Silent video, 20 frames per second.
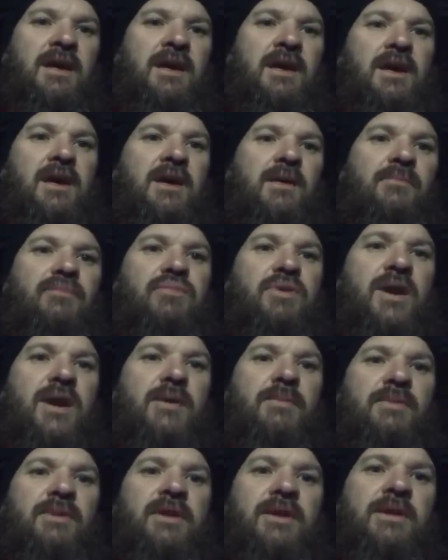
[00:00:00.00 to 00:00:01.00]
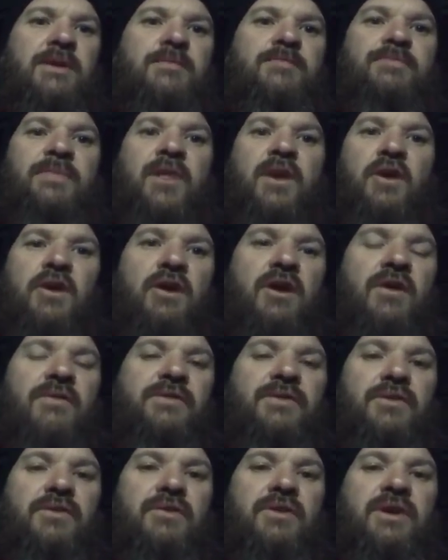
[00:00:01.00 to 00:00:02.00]
Probably are
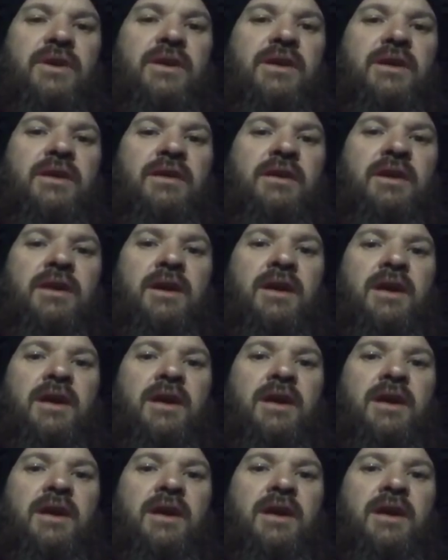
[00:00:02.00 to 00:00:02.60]
off the grid.